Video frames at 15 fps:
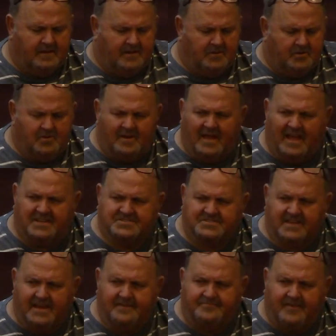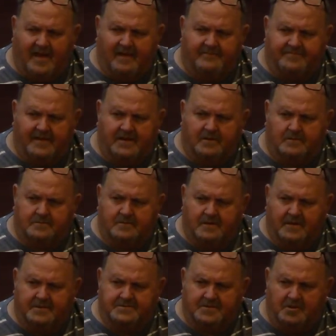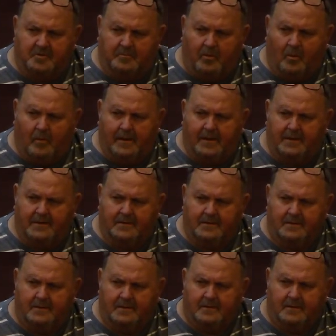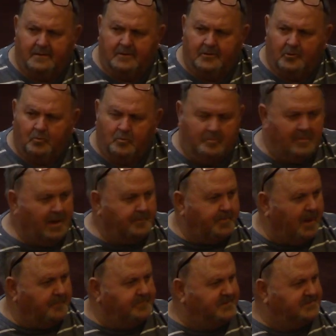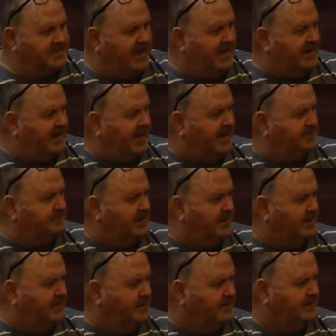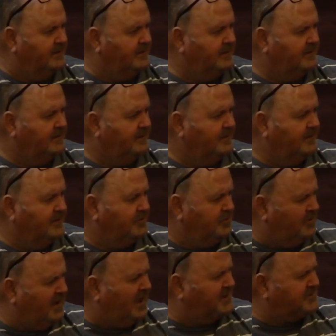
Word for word: you know how safe I felt as a little boy? my papa's hand had me. You know how